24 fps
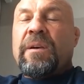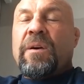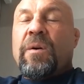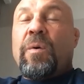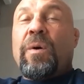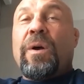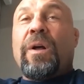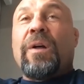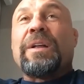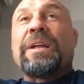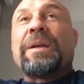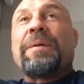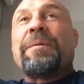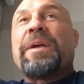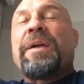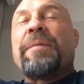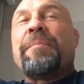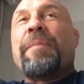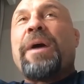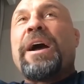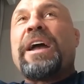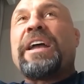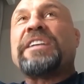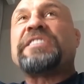Well,
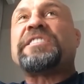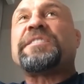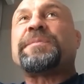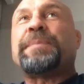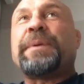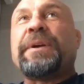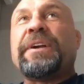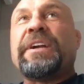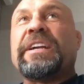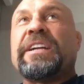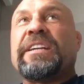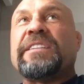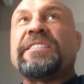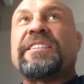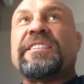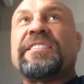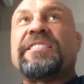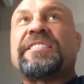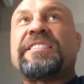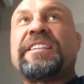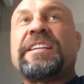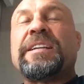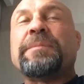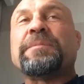in my experience, it
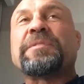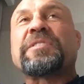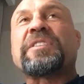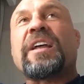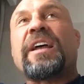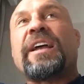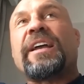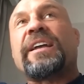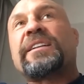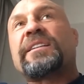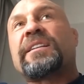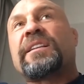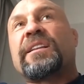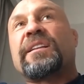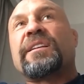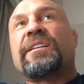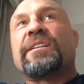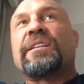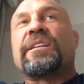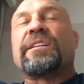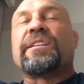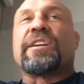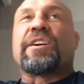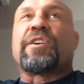seems like
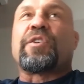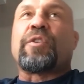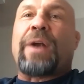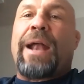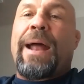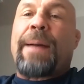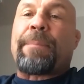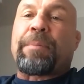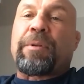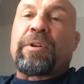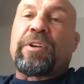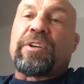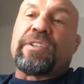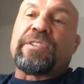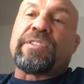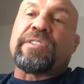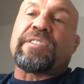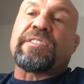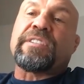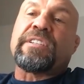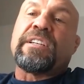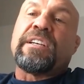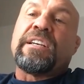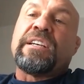the
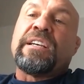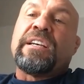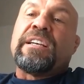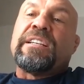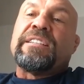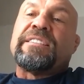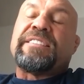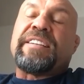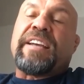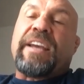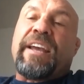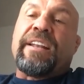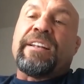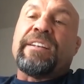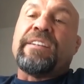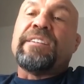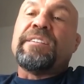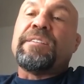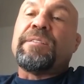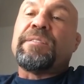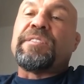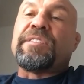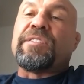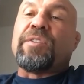grapplers
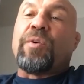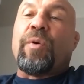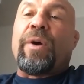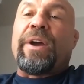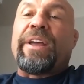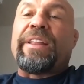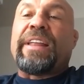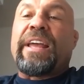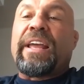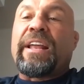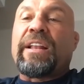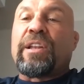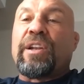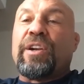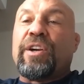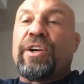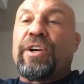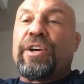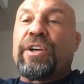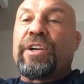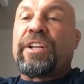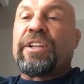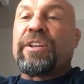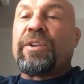tend the way they
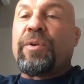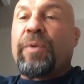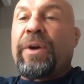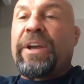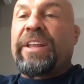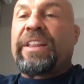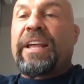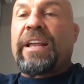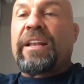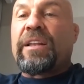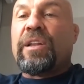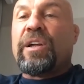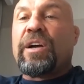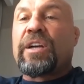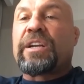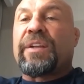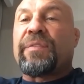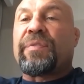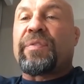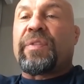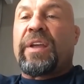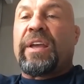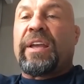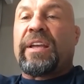learn and the way they look
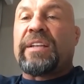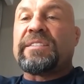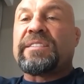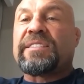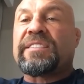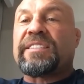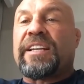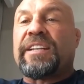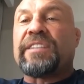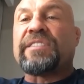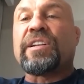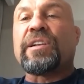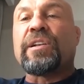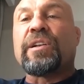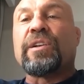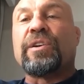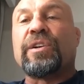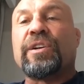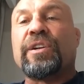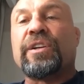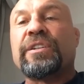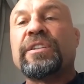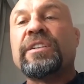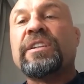at things tend to
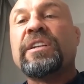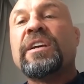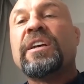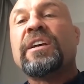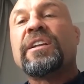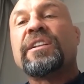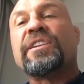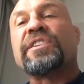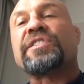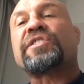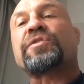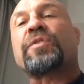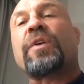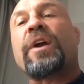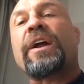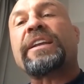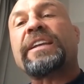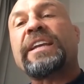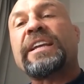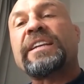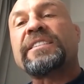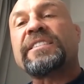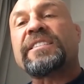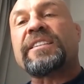learn the
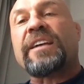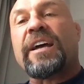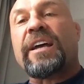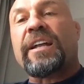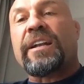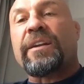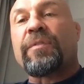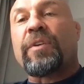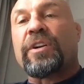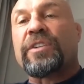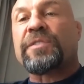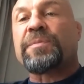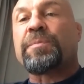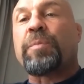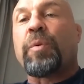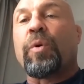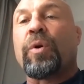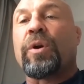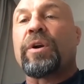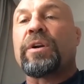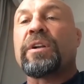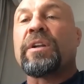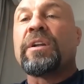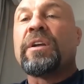striking side of our
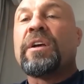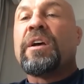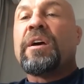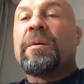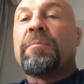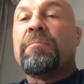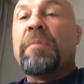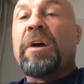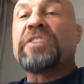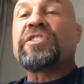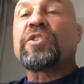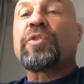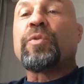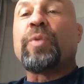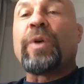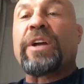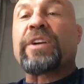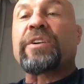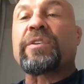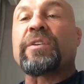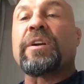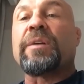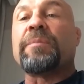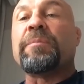sport much
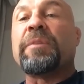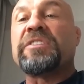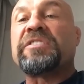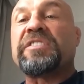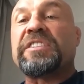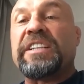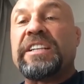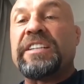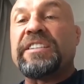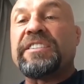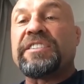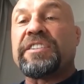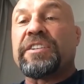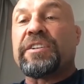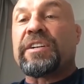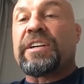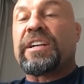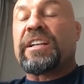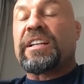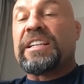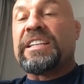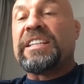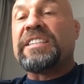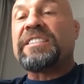quicker and much easier
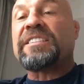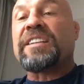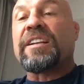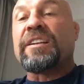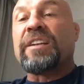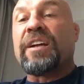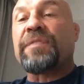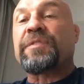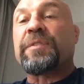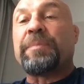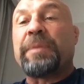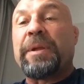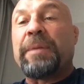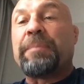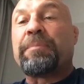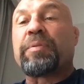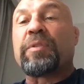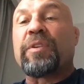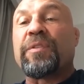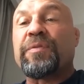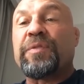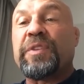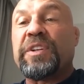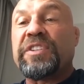at least enough to be
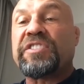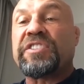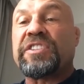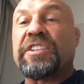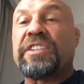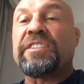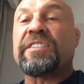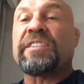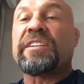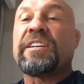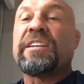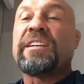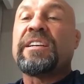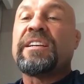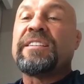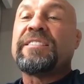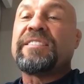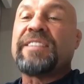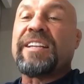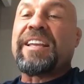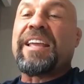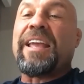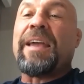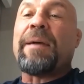proficient
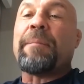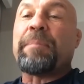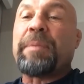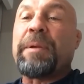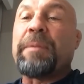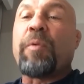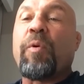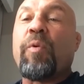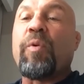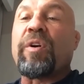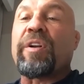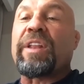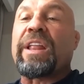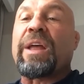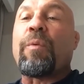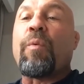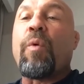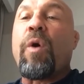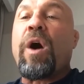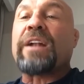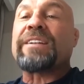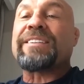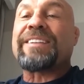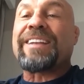to get people where they
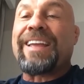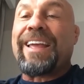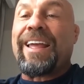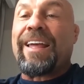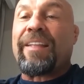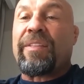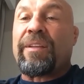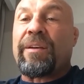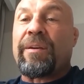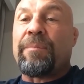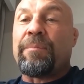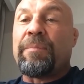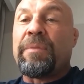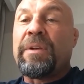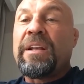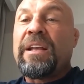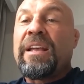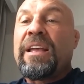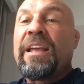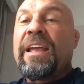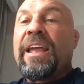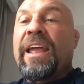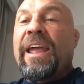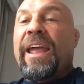want to get them
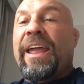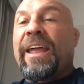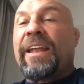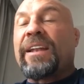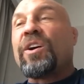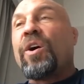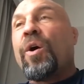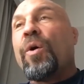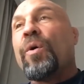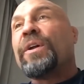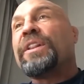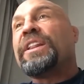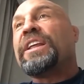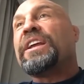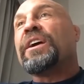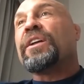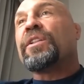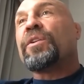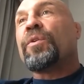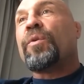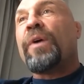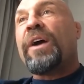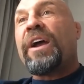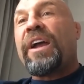and going the
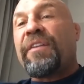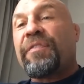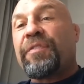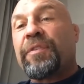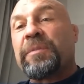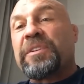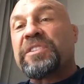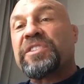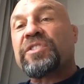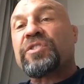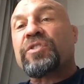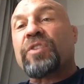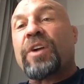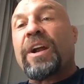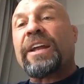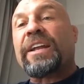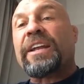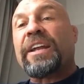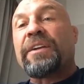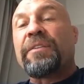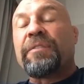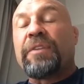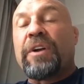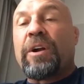other way from the
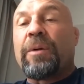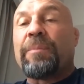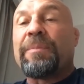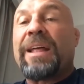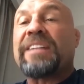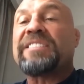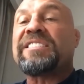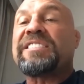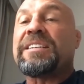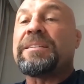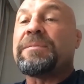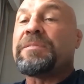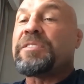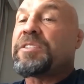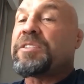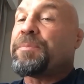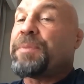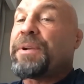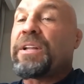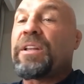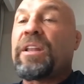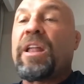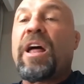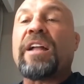striking realm that seems to
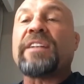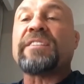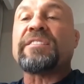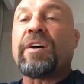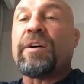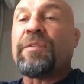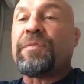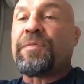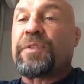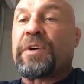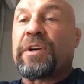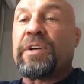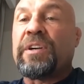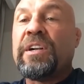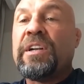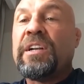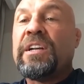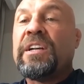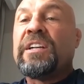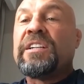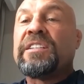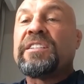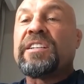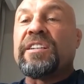be a lot tougher
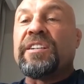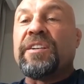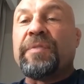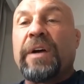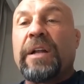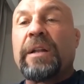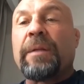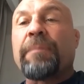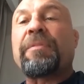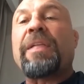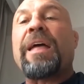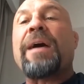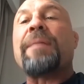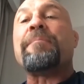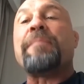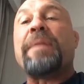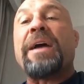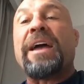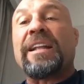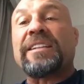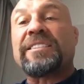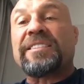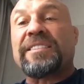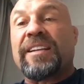to develop that
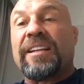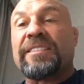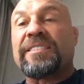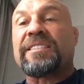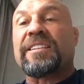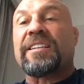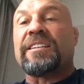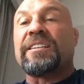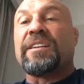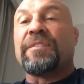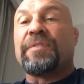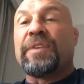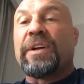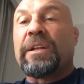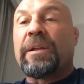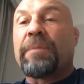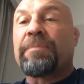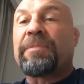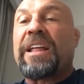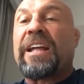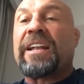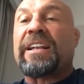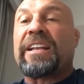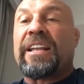mad sense to
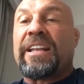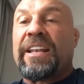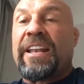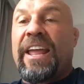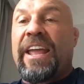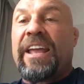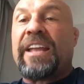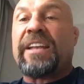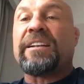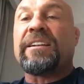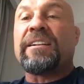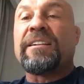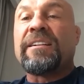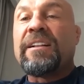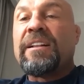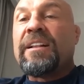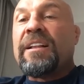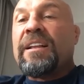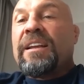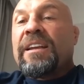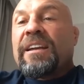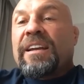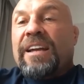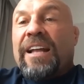develop that innate
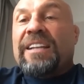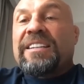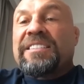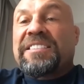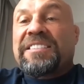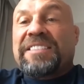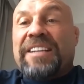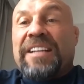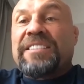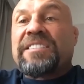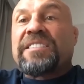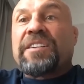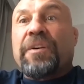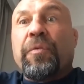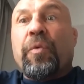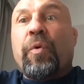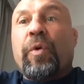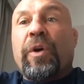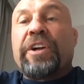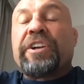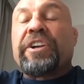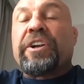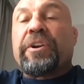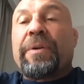kind of sense of
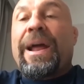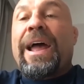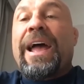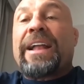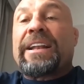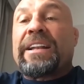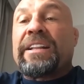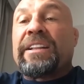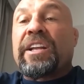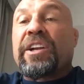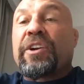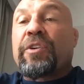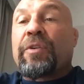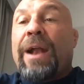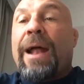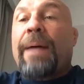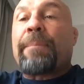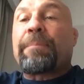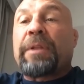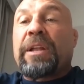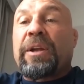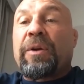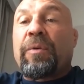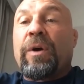where you're at in the
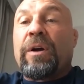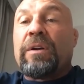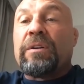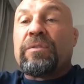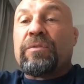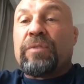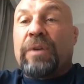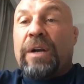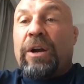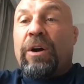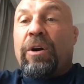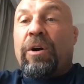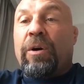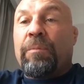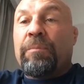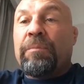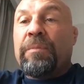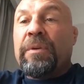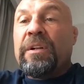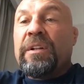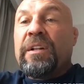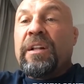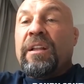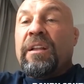grappling realm